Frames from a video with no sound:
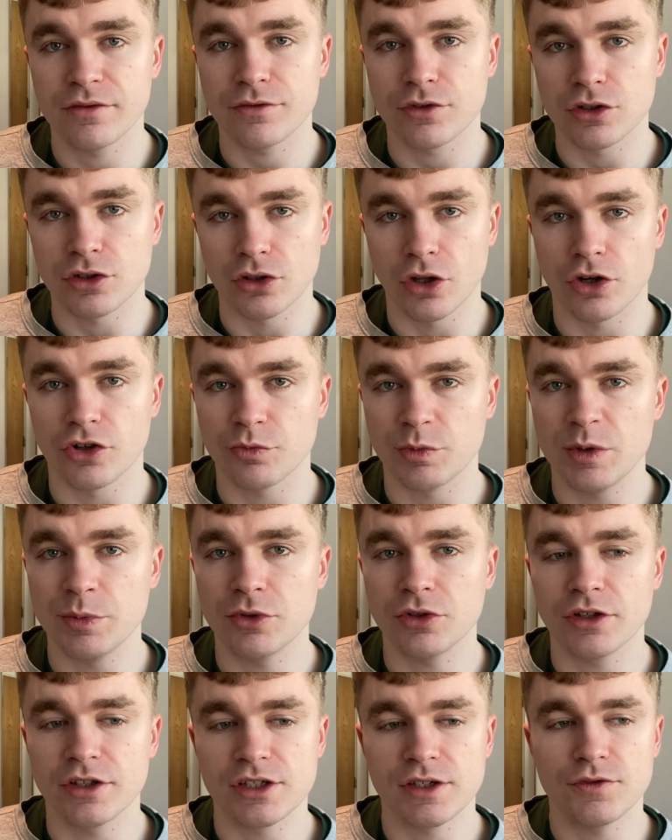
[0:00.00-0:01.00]
for a lot of
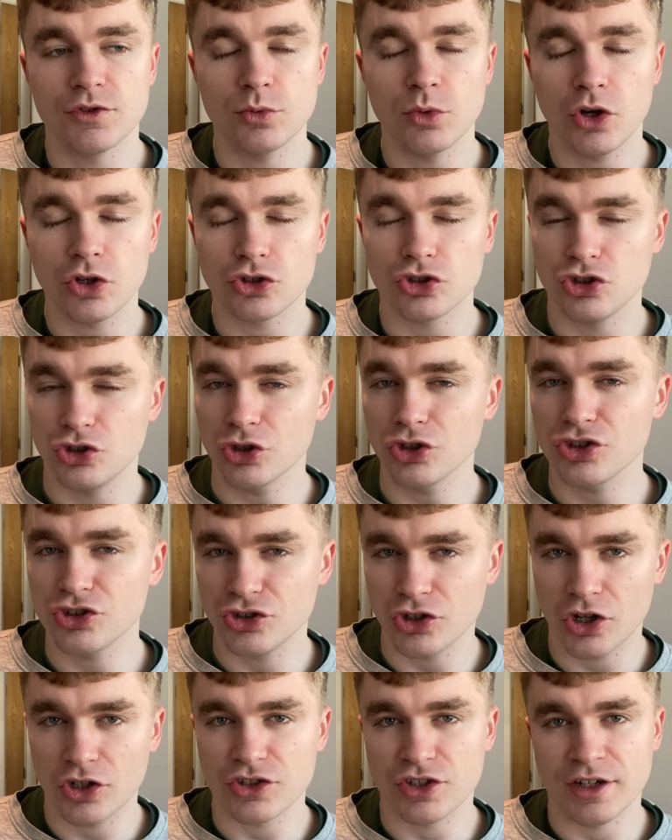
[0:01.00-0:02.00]
people is if you are just
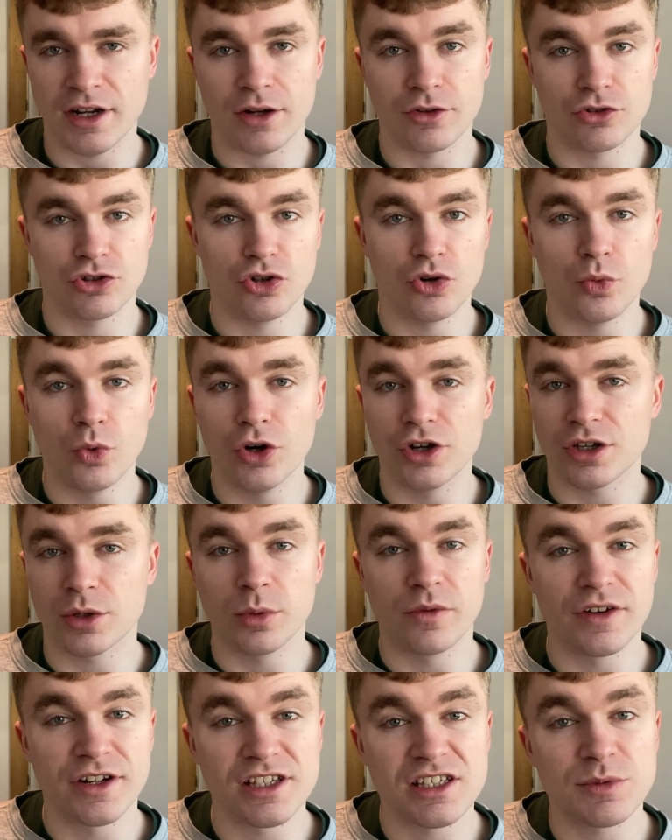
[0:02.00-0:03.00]
starting out and you're working
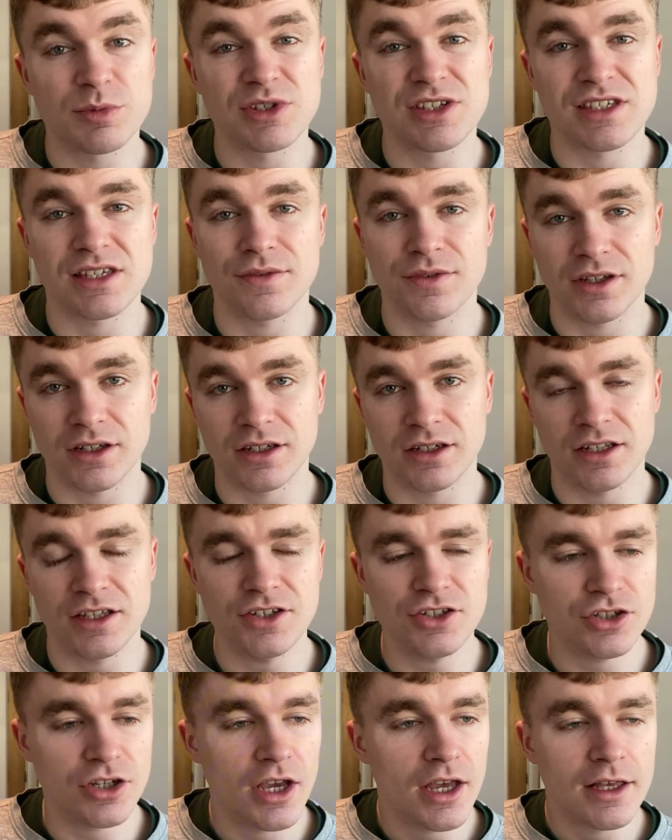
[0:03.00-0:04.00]
within a specific
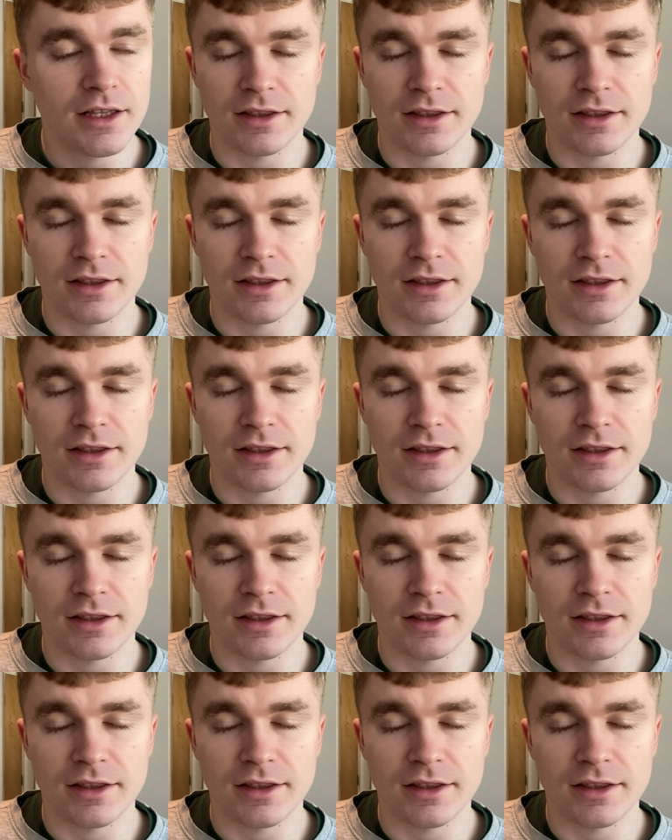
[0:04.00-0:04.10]
niche,